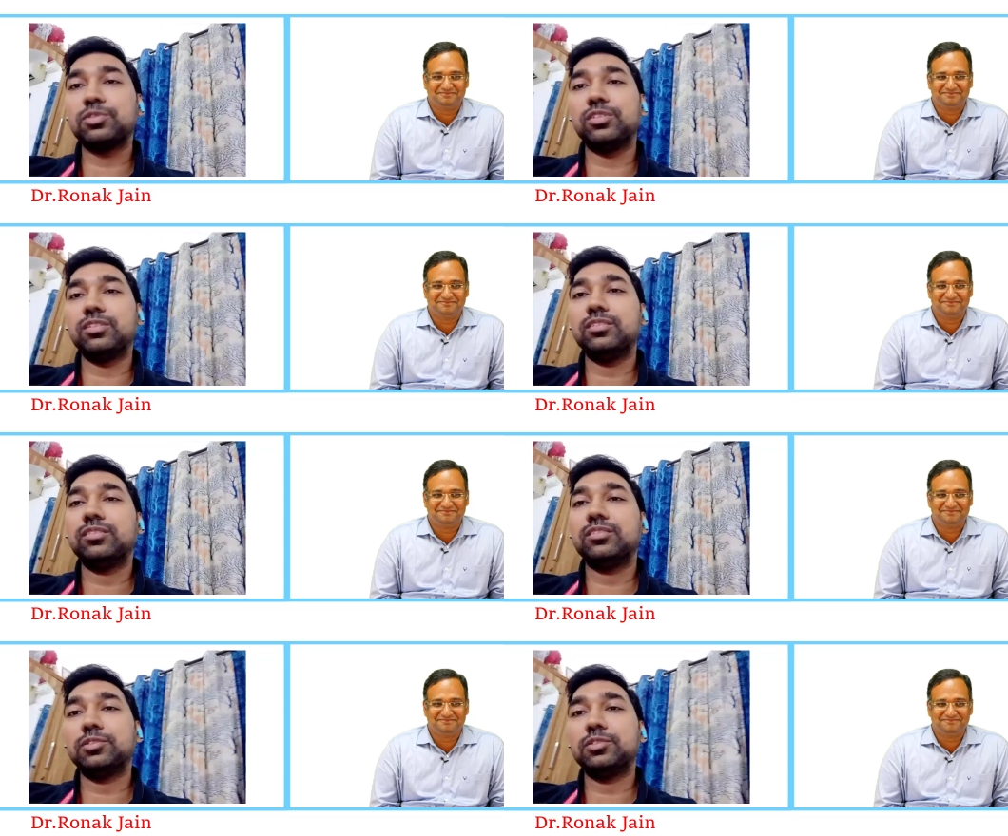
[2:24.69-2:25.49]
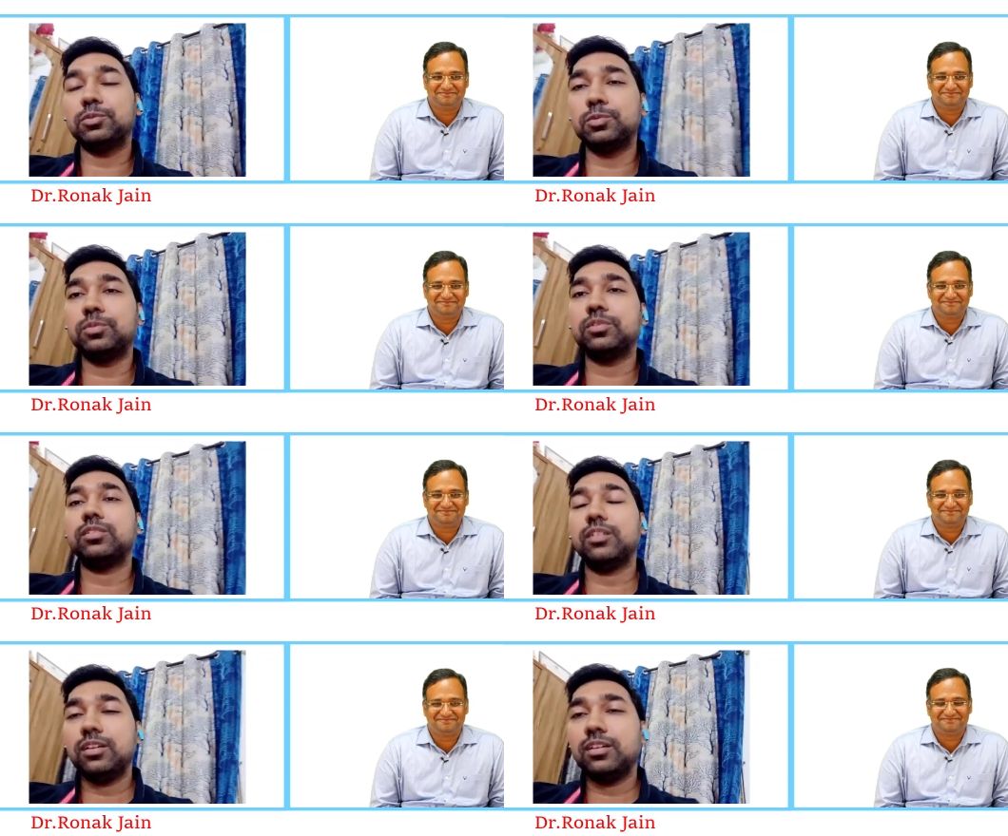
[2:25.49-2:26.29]
Speaker 1: good to
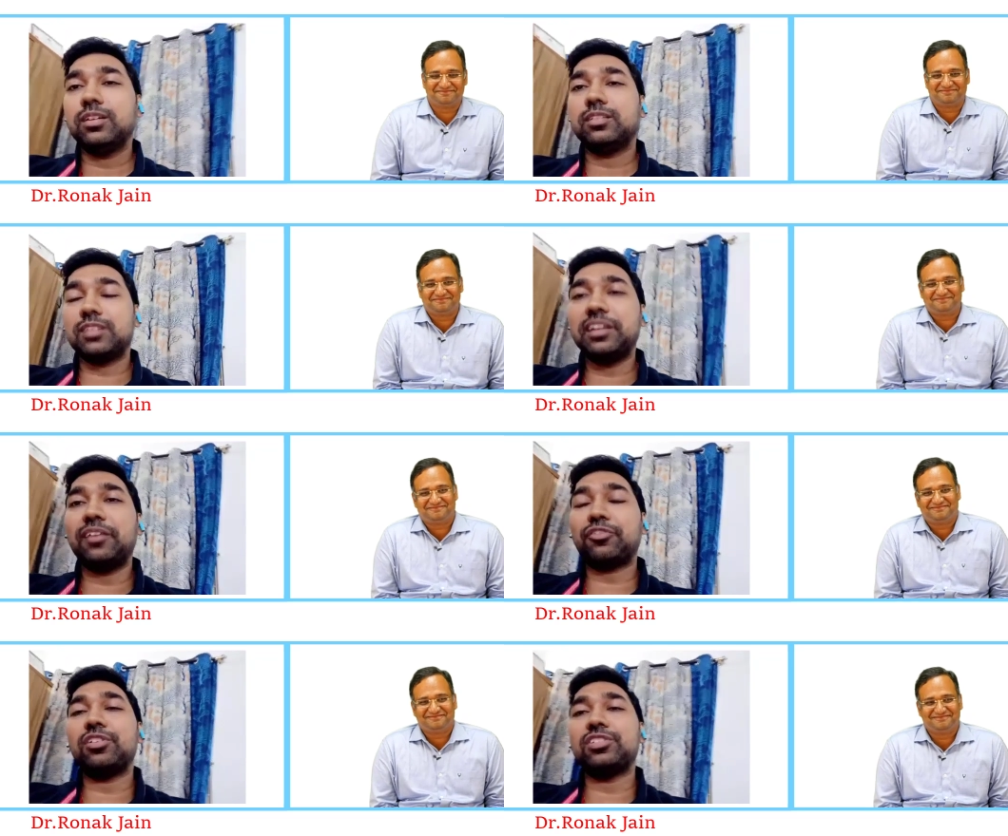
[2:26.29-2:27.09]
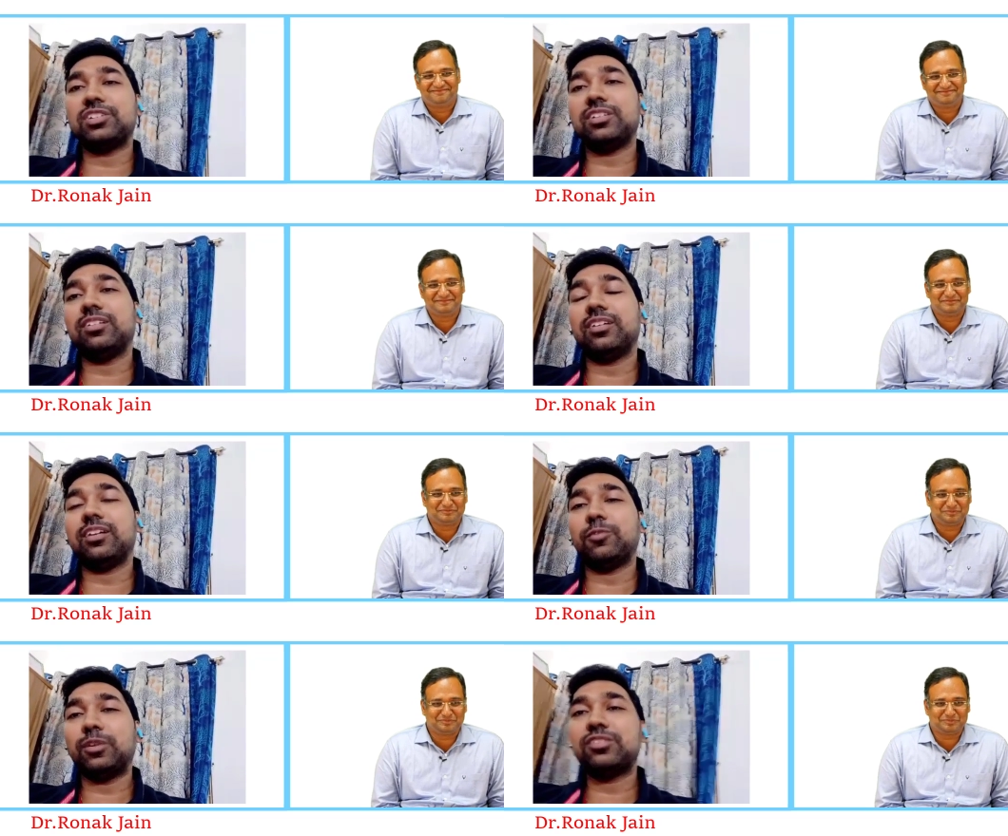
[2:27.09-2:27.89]
study nephrology
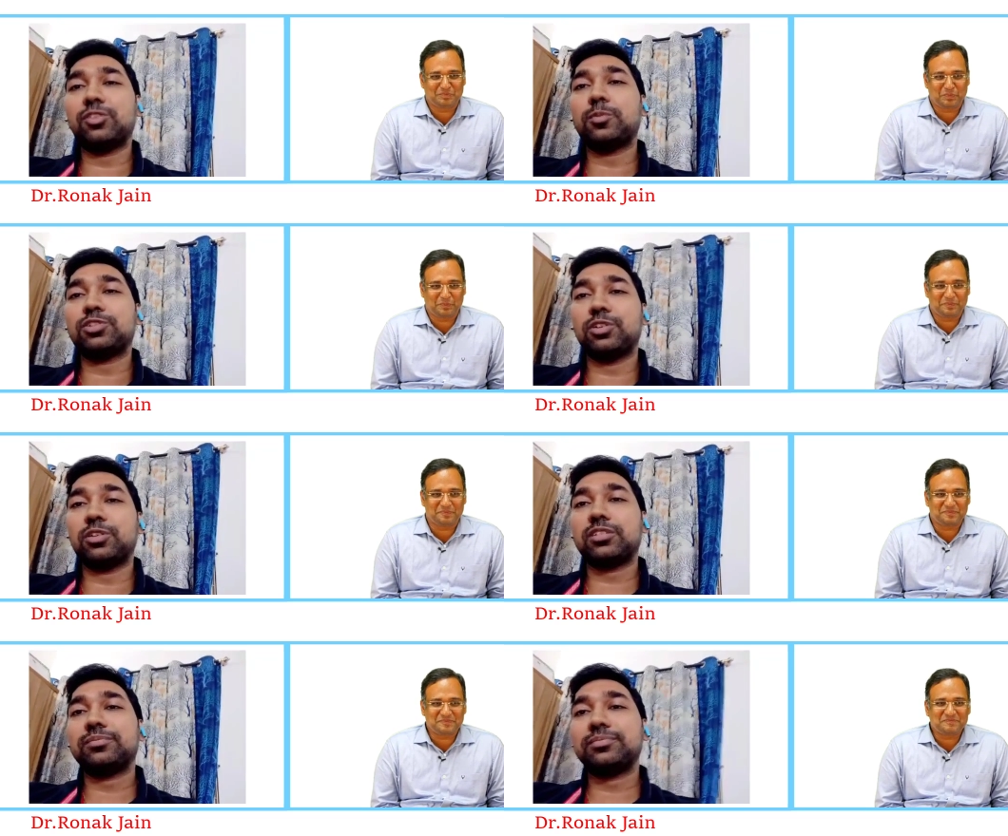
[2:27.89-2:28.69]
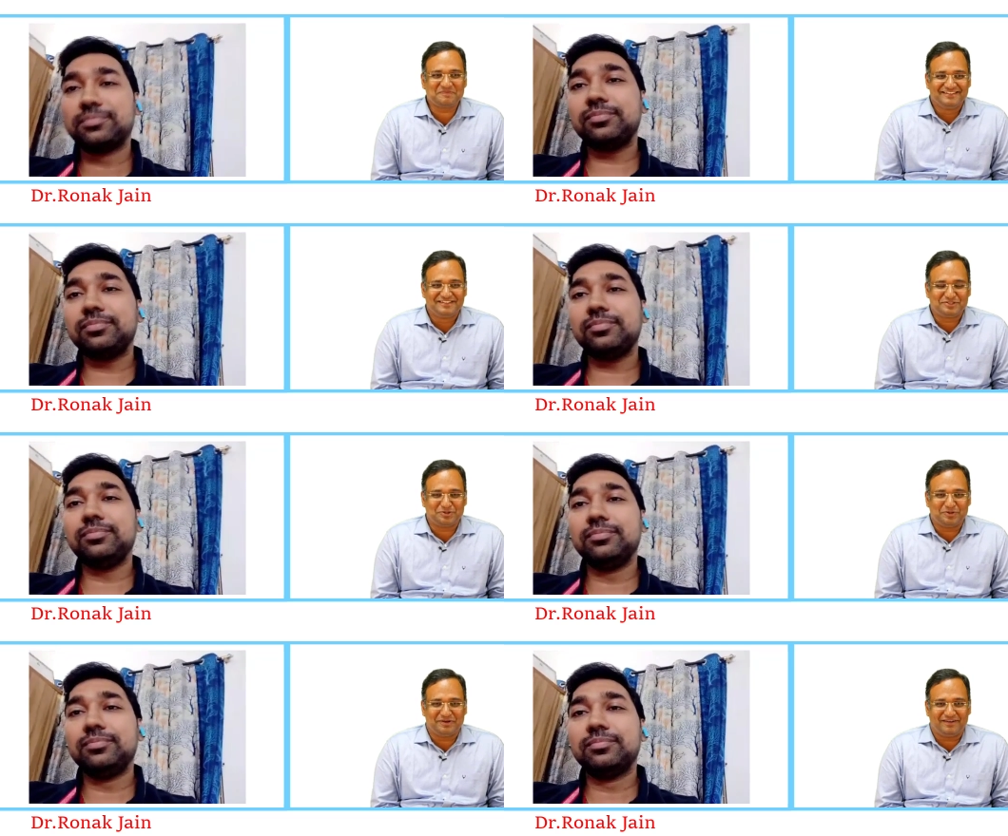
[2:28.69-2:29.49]
one-stop shop.
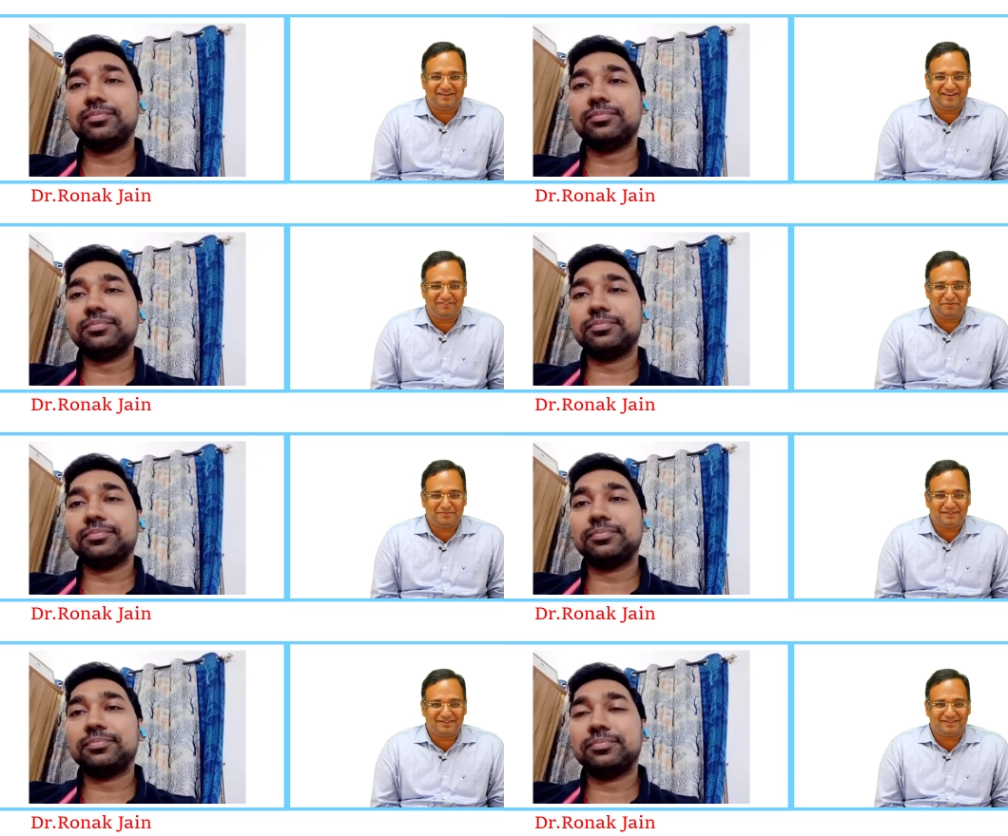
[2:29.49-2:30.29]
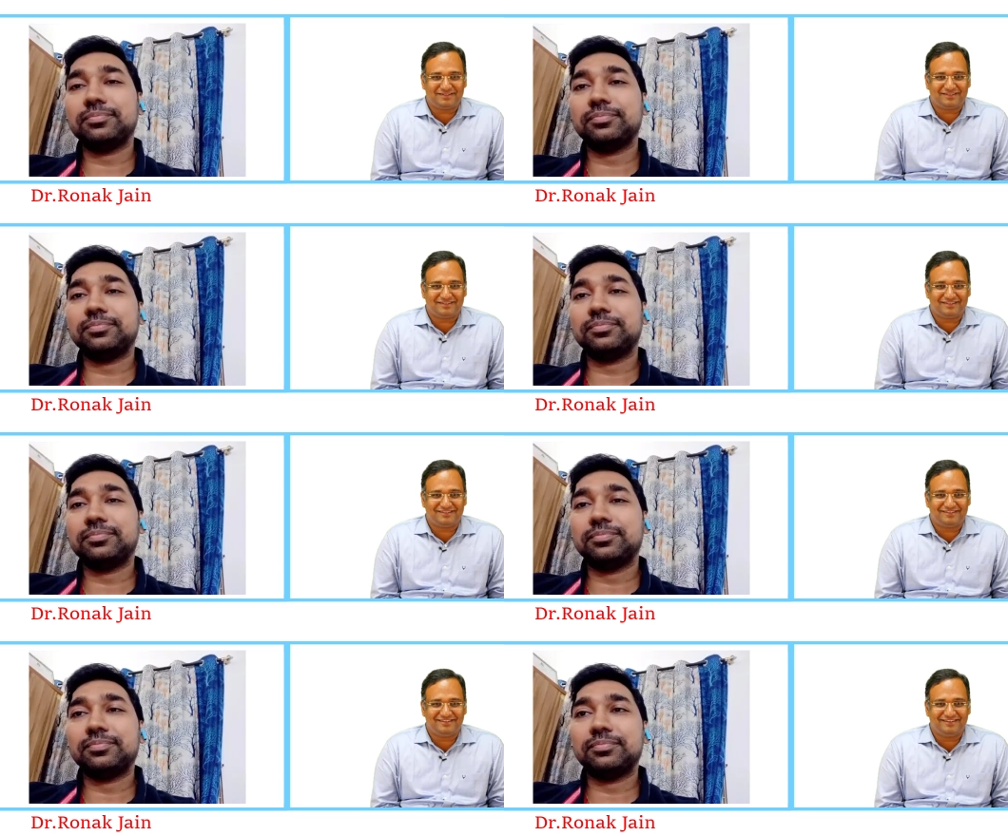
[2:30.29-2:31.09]
Speaker 2: So November,
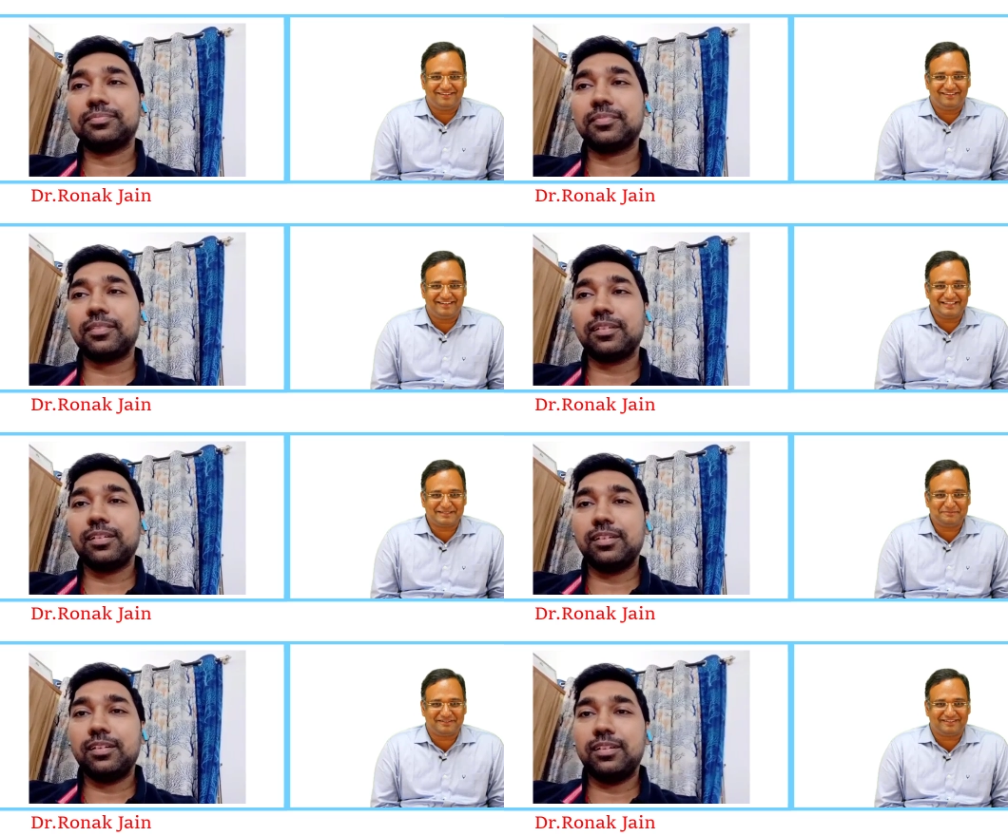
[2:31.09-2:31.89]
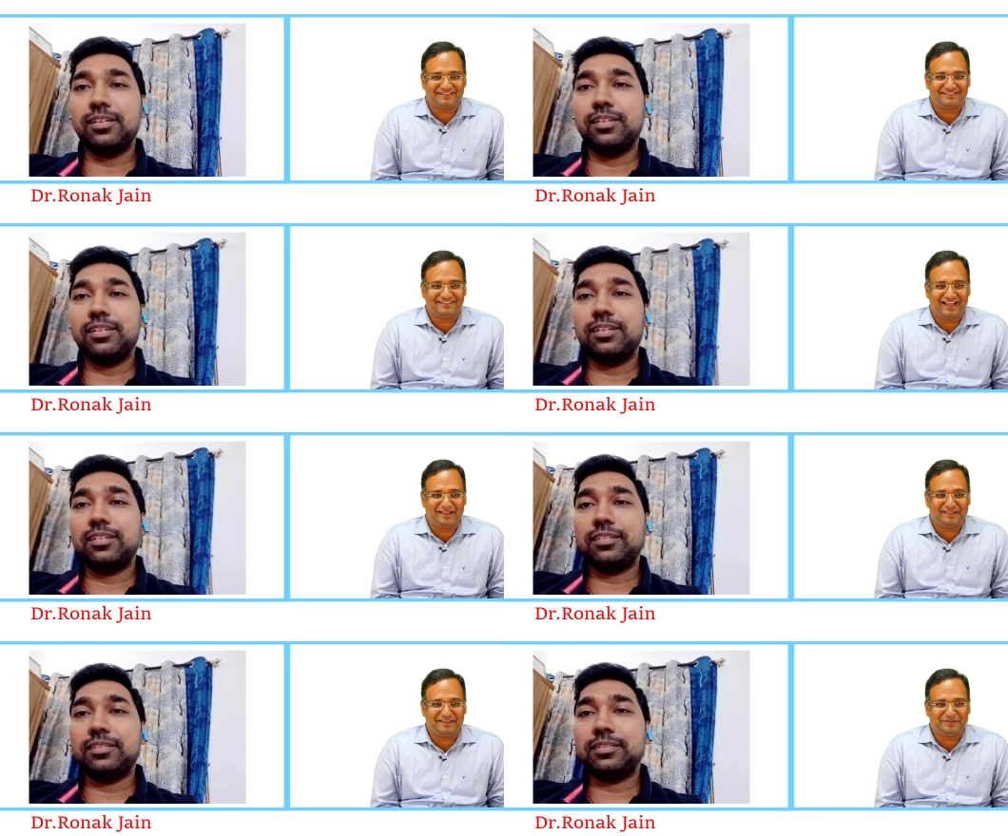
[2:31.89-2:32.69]
December,
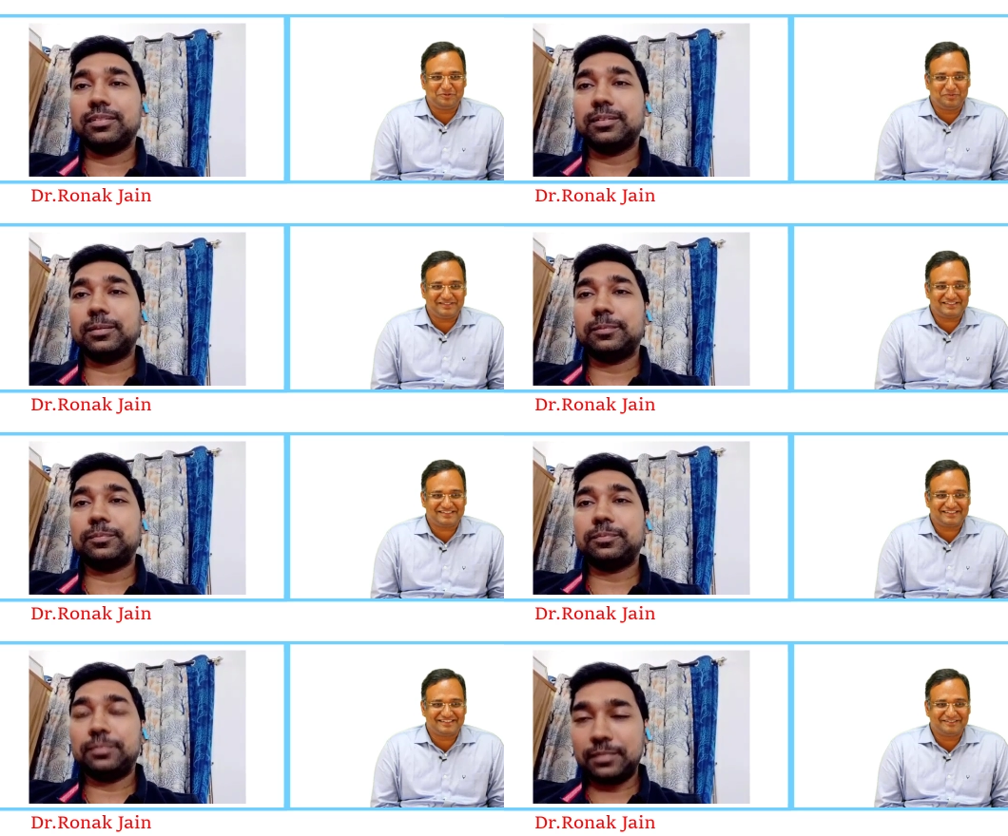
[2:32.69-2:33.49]
I think 2 months.